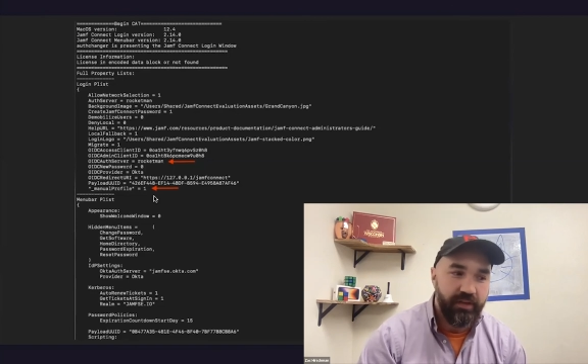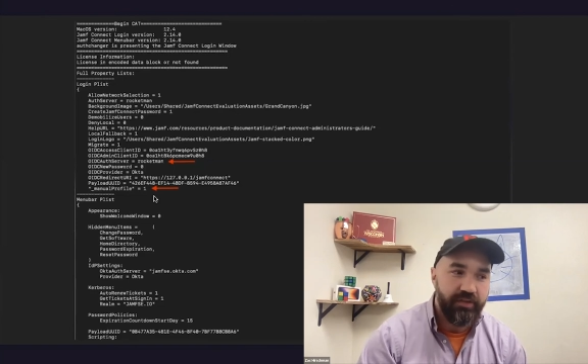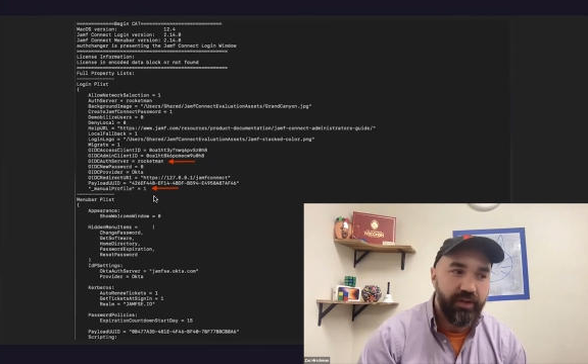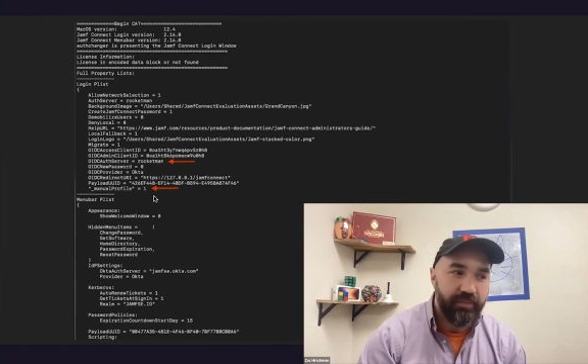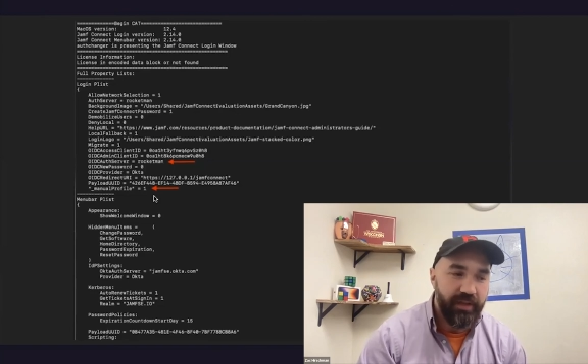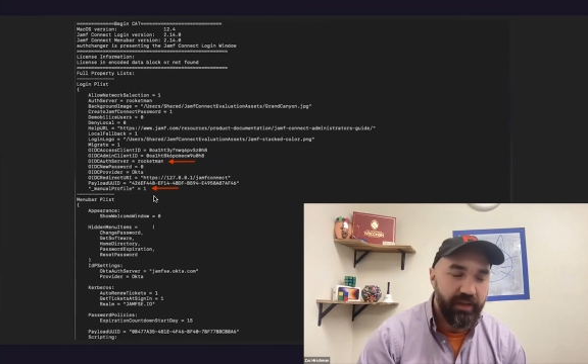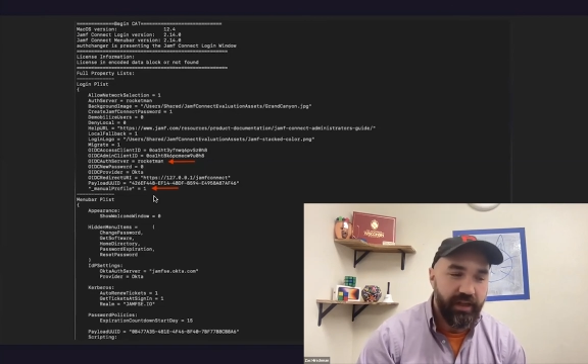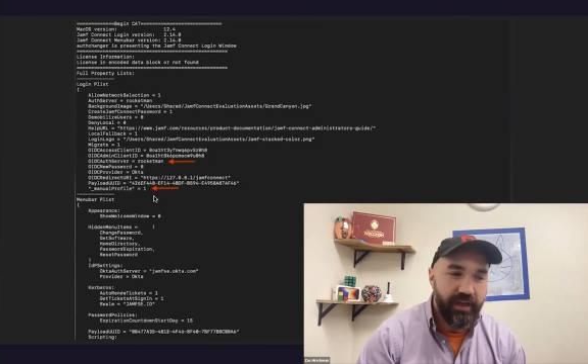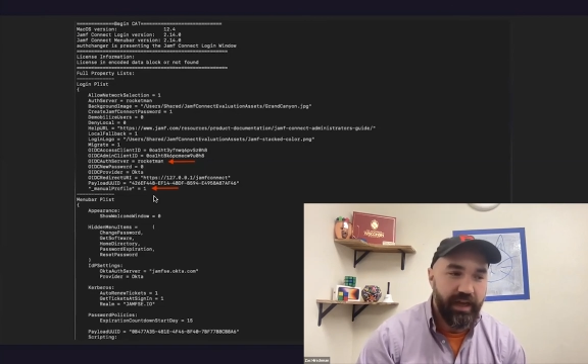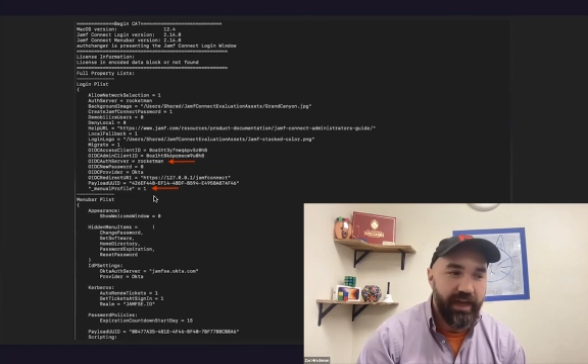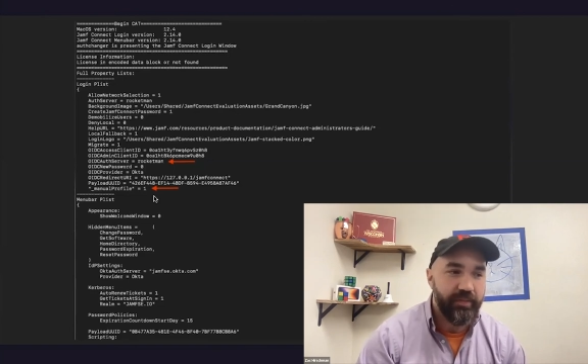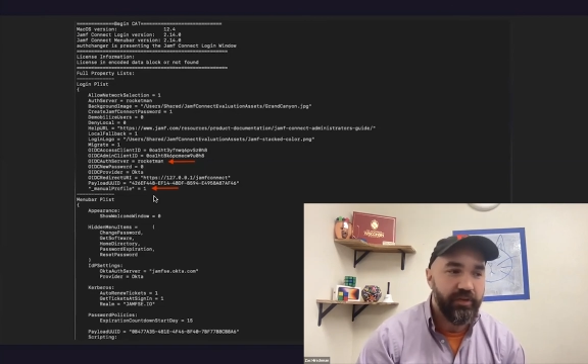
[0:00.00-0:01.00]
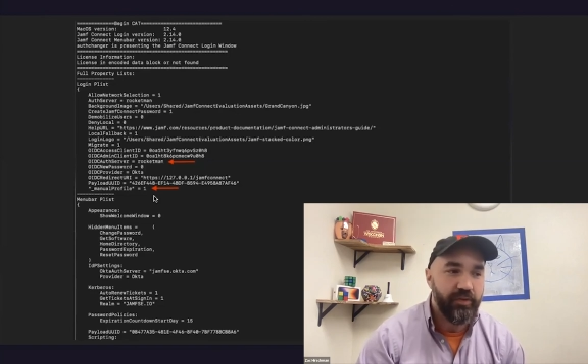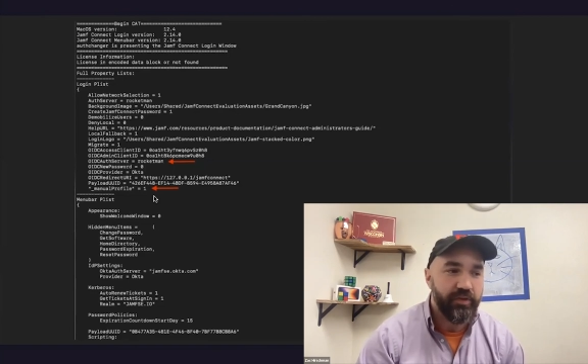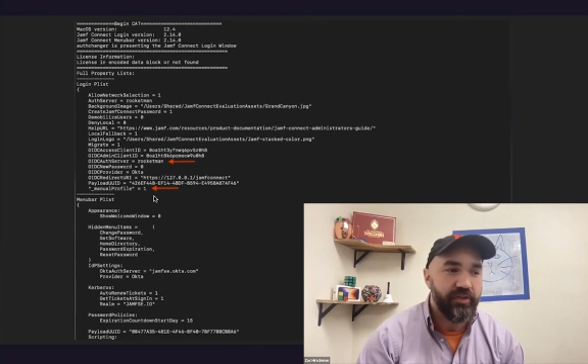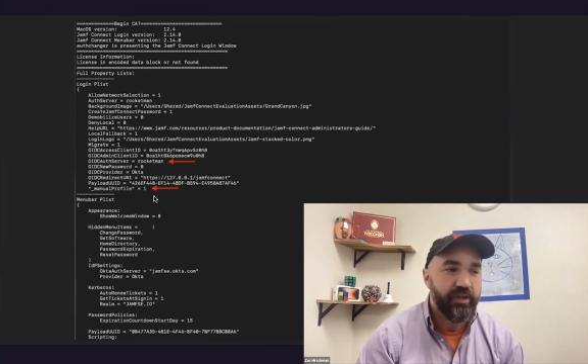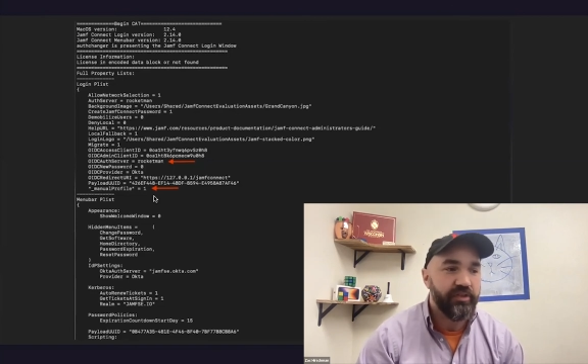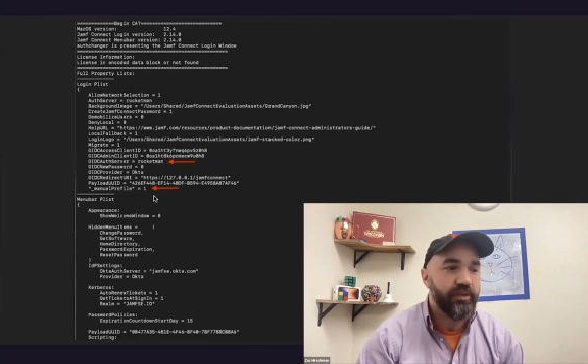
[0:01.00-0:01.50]
something that admins will
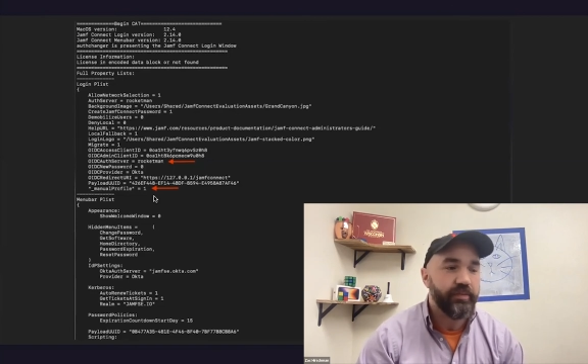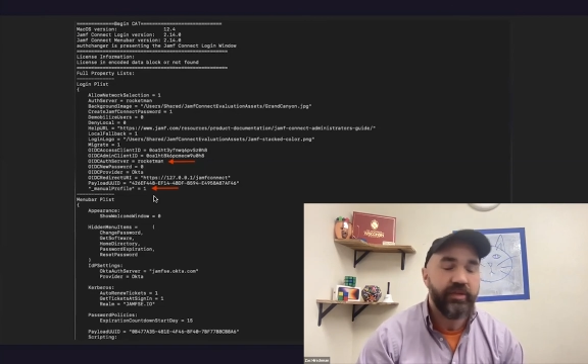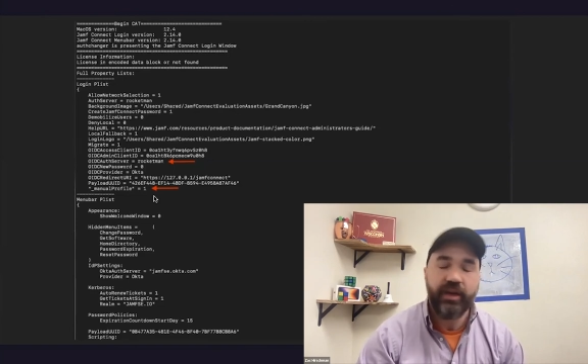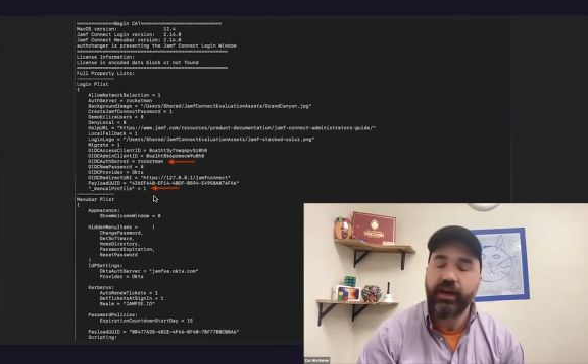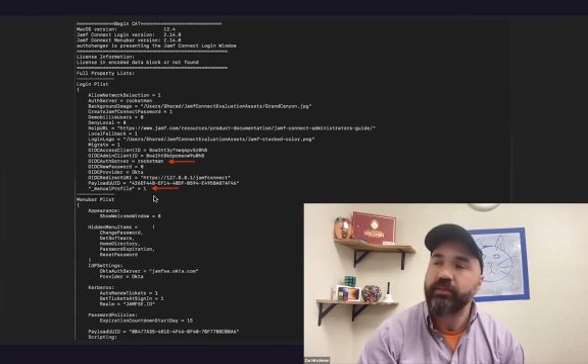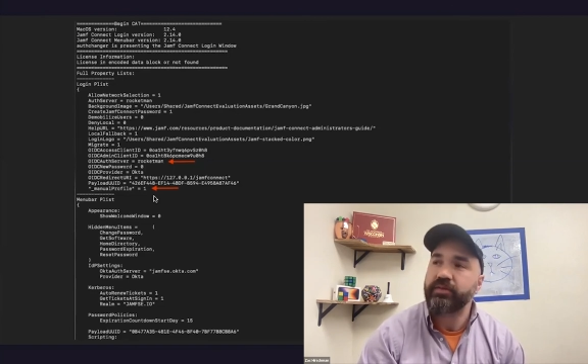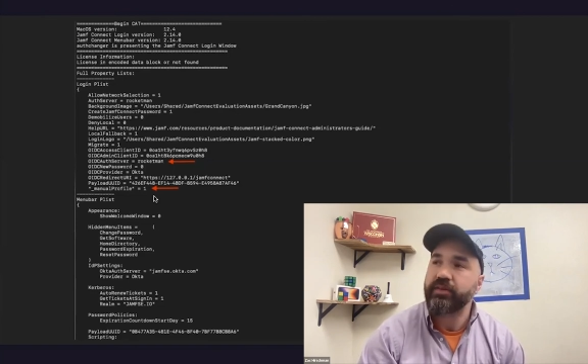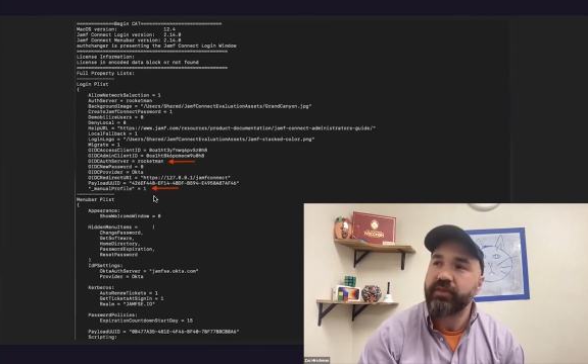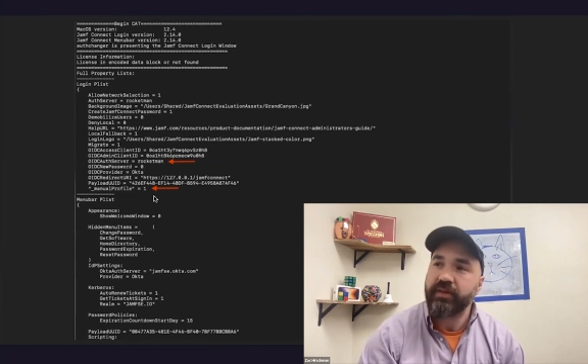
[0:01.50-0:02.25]
see sometimes if